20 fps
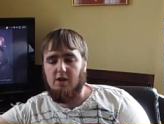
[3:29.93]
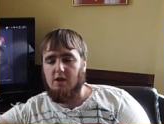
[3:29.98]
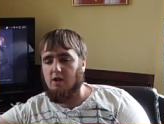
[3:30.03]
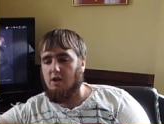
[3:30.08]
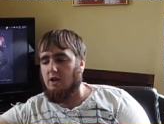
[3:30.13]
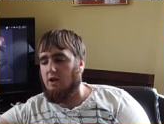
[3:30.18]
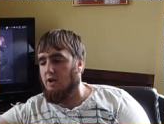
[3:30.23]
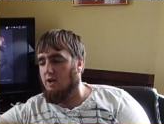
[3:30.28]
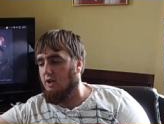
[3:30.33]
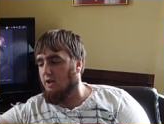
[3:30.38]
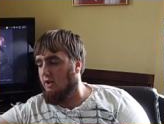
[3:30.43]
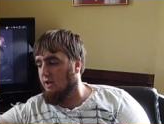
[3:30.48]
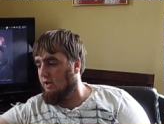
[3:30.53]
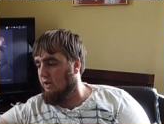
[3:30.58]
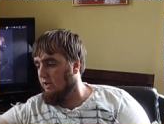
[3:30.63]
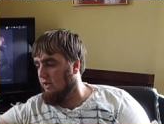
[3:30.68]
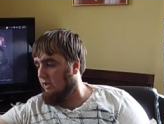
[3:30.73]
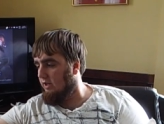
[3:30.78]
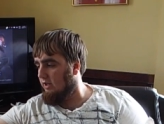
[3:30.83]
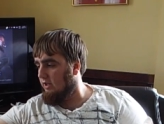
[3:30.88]

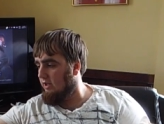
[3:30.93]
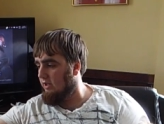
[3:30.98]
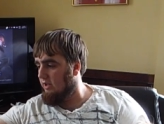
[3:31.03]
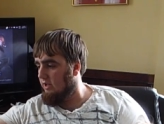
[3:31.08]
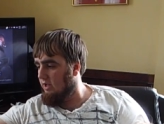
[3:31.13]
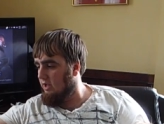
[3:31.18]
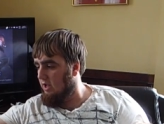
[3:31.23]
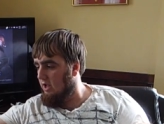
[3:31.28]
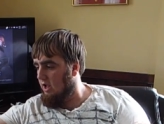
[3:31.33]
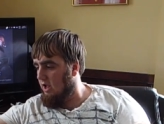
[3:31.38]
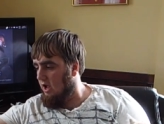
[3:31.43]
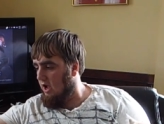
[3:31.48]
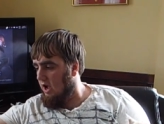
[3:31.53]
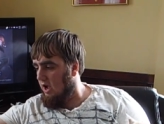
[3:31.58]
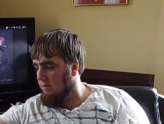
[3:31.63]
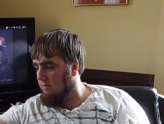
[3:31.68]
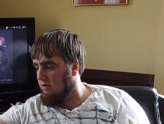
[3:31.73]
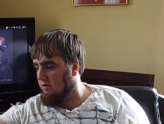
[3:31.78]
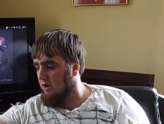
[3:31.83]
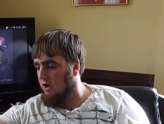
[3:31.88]
uh,
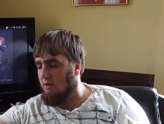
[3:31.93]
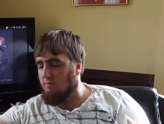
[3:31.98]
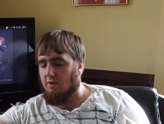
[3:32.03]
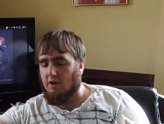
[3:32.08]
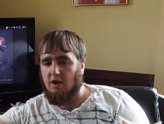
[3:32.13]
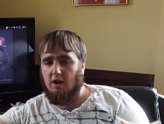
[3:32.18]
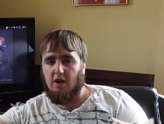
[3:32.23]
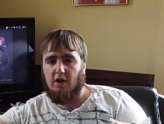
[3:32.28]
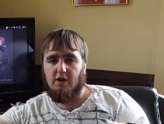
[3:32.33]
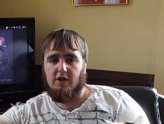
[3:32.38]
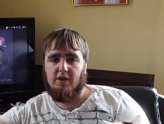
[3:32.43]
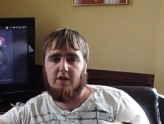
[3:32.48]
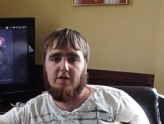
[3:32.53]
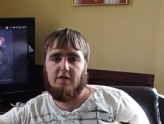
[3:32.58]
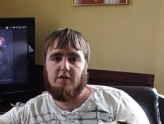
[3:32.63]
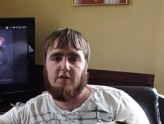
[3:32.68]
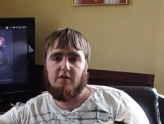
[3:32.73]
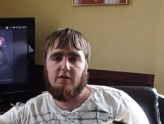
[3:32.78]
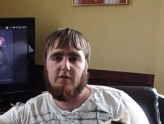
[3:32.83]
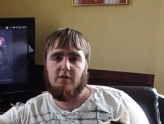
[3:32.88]
I'm trying my
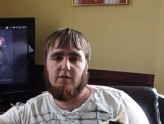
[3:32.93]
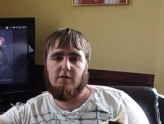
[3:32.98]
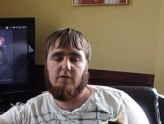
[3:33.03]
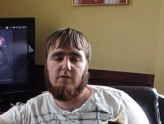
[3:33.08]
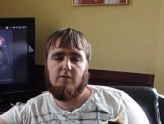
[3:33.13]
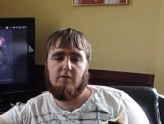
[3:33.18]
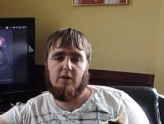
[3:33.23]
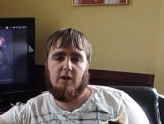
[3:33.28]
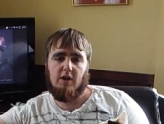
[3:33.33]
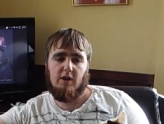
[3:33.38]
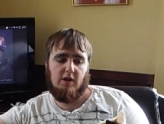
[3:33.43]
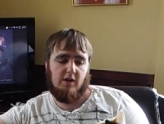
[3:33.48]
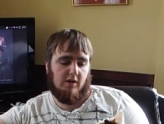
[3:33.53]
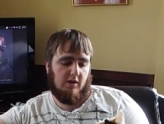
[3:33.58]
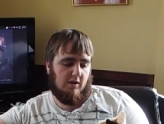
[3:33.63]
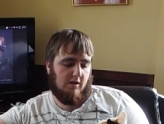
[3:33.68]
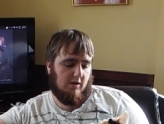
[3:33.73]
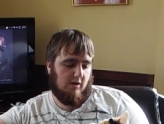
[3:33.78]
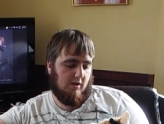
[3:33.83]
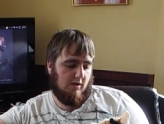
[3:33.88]
hardest to
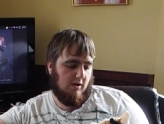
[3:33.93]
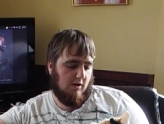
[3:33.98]
uh,